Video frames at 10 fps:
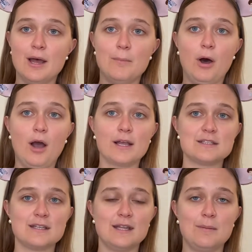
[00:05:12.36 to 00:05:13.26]

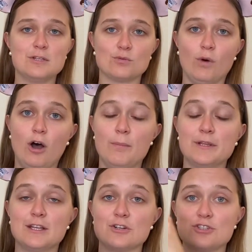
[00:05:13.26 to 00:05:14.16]
pockets in them as well,
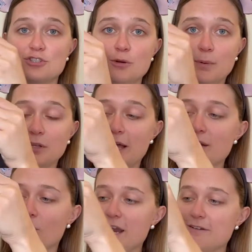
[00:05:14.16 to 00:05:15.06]
but they're super
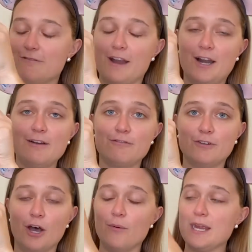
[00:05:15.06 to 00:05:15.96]
lightweight, very
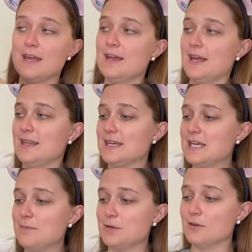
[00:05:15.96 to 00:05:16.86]
flowy, and they
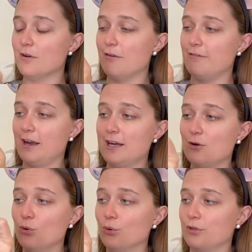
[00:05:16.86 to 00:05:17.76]
keep you very
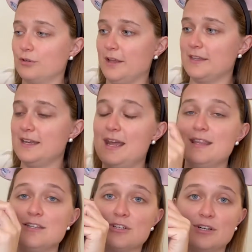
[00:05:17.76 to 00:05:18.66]
cool throughout the day.
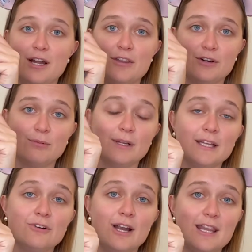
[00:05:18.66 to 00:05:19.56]
These are another really
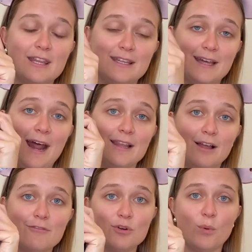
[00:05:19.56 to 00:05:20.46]
great thing that I
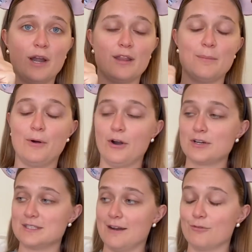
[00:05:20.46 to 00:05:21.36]
love to wear to the
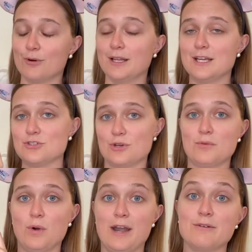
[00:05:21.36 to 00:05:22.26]
parks, and I've really enjoyed
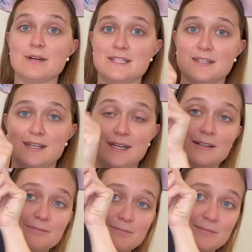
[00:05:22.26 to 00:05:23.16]
wearing recently.
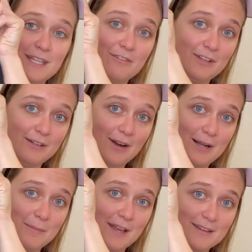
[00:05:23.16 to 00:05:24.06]
Definitely
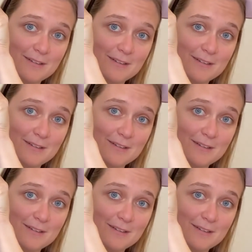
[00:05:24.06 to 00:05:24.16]
recommend.